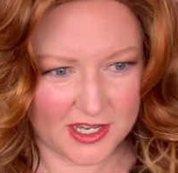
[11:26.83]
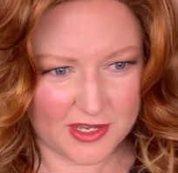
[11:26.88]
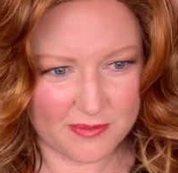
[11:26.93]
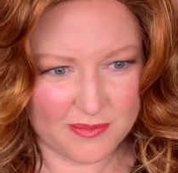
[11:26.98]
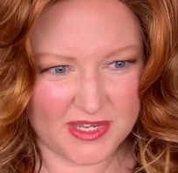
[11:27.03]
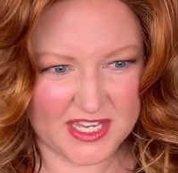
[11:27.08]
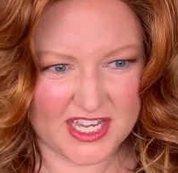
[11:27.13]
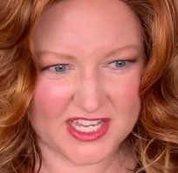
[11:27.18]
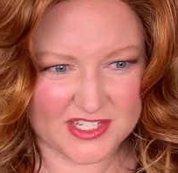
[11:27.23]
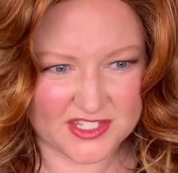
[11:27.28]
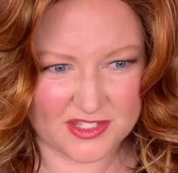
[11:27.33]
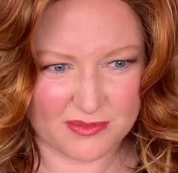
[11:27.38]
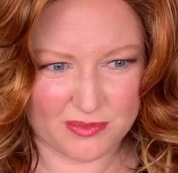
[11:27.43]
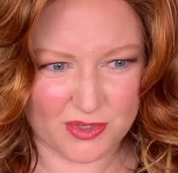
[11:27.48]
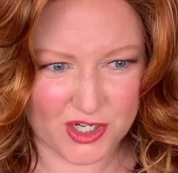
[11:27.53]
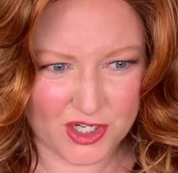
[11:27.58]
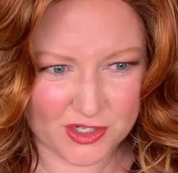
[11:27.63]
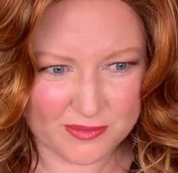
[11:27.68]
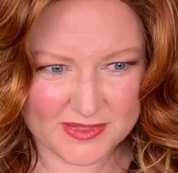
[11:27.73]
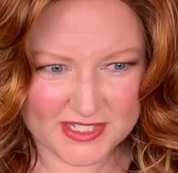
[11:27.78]
because the
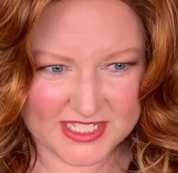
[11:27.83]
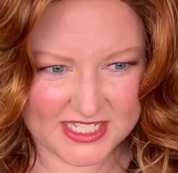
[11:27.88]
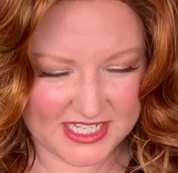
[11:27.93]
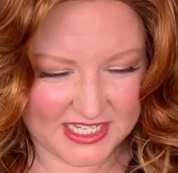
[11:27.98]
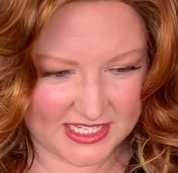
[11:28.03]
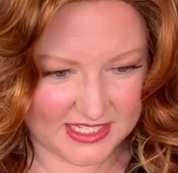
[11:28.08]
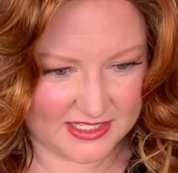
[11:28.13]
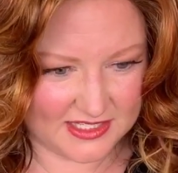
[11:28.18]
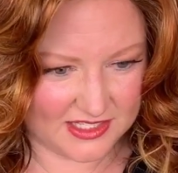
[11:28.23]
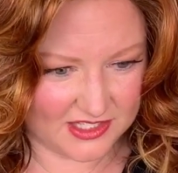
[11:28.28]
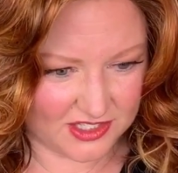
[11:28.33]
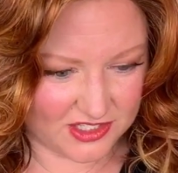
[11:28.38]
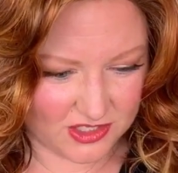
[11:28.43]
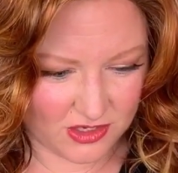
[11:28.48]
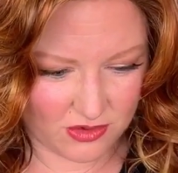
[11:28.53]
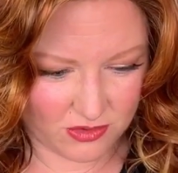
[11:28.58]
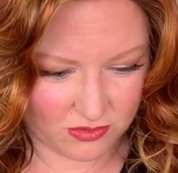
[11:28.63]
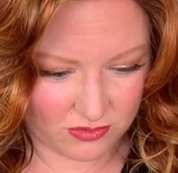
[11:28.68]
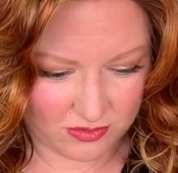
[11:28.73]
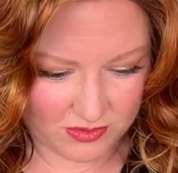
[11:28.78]
permatease is
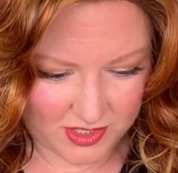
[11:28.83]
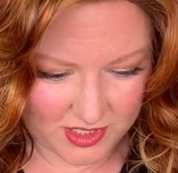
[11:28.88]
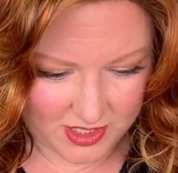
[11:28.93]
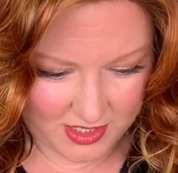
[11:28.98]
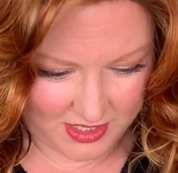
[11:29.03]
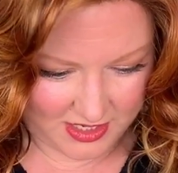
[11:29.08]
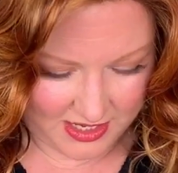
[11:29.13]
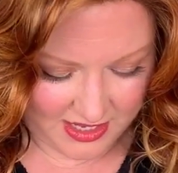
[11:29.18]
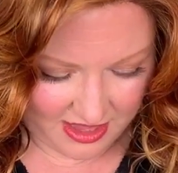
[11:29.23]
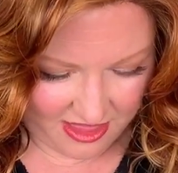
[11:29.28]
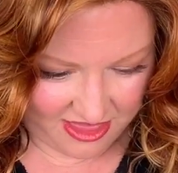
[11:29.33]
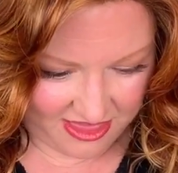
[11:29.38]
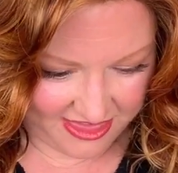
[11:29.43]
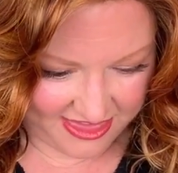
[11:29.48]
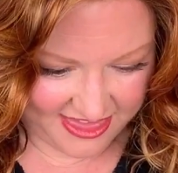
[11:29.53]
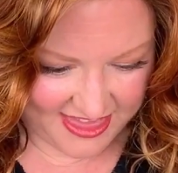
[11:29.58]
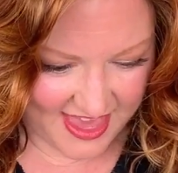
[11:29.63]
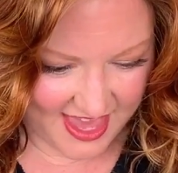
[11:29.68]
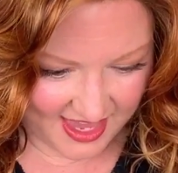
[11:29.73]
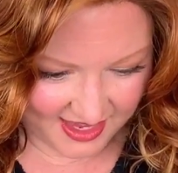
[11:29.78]
so
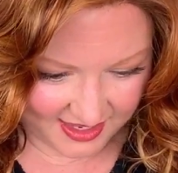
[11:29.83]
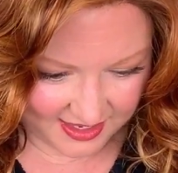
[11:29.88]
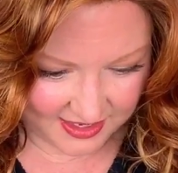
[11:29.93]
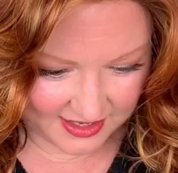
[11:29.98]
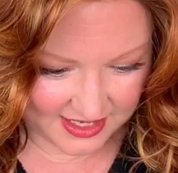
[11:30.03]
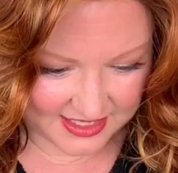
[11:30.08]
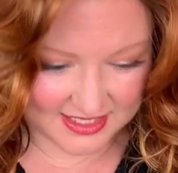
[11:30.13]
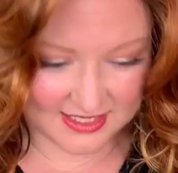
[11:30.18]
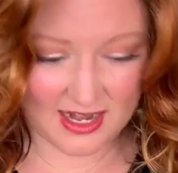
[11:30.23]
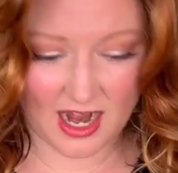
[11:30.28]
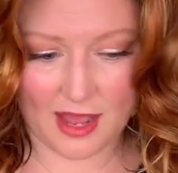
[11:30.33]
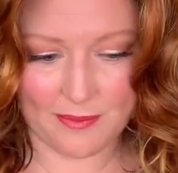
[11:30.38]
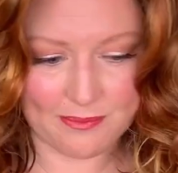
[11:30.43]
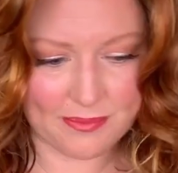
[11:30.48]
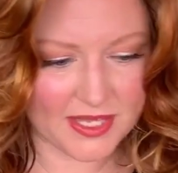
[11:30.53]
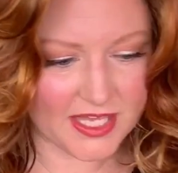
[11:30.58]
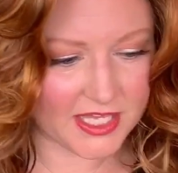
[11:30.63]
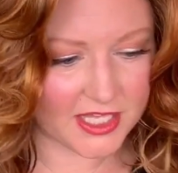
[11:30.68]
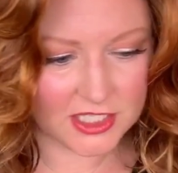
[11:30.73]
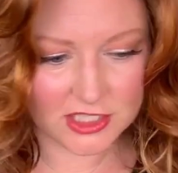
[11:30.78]
thick. It's not
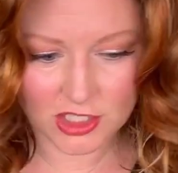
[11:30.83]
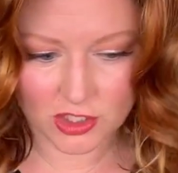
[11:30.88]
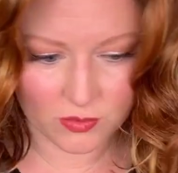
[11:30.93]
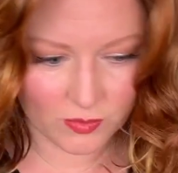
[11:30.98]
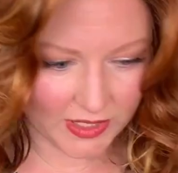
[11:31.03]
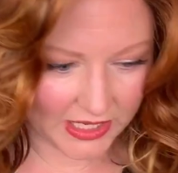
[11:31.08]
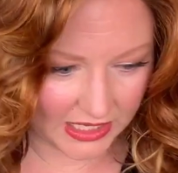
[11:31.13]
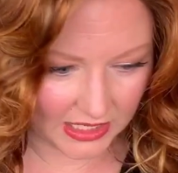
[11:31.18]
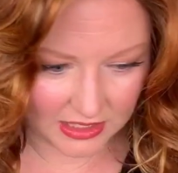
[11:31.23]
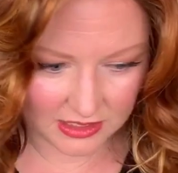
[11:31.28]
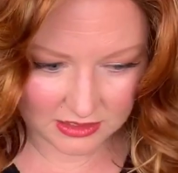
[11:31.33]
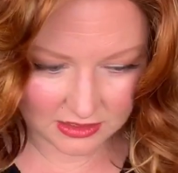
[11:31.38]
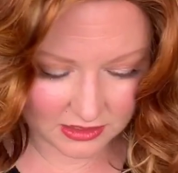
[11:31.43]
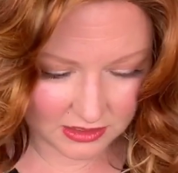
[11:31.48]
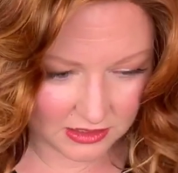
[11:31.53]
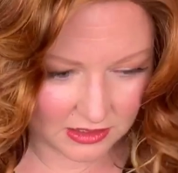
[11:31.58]
pillowy.